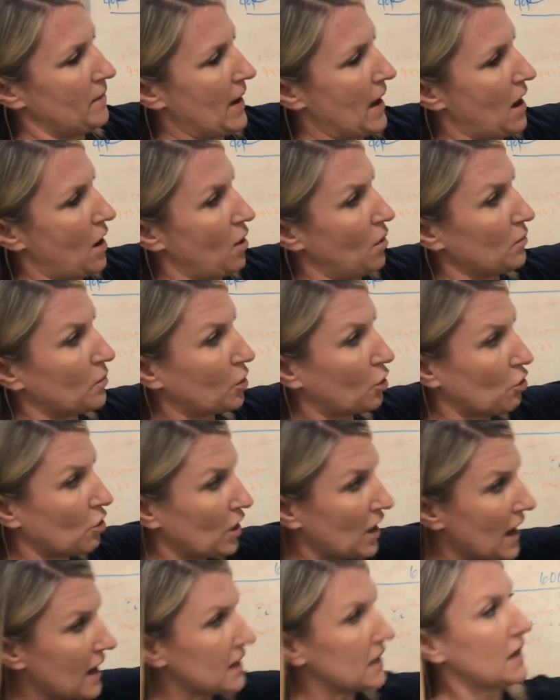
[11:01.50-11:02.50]
about
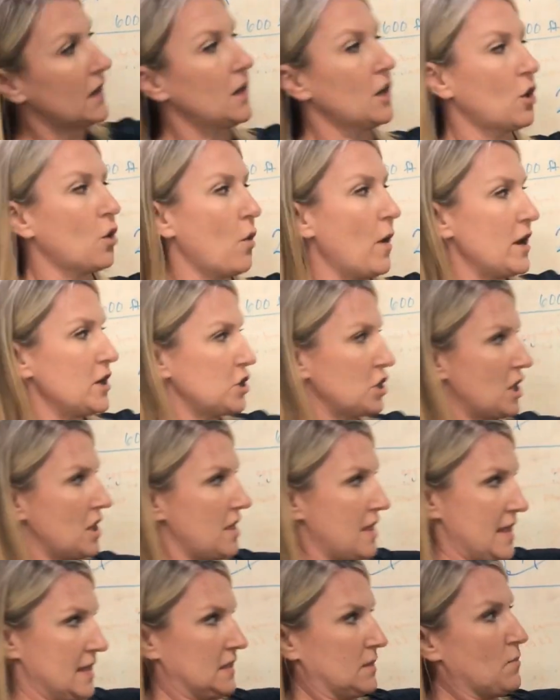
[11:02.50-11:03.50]
creating an
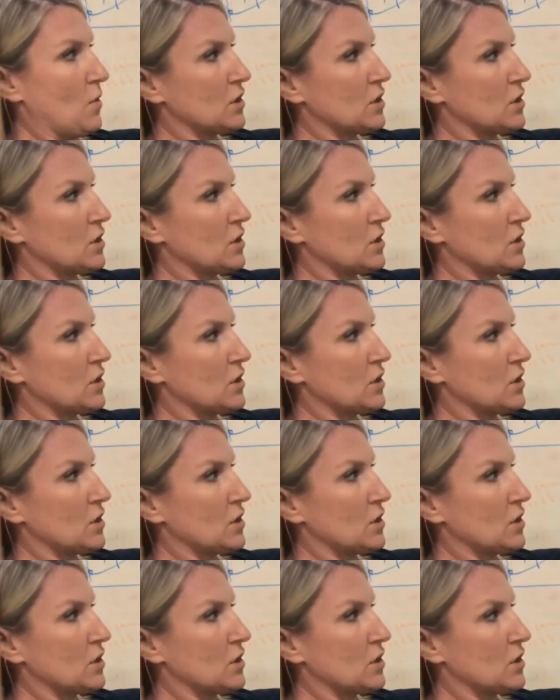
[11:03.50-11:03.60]
equation that's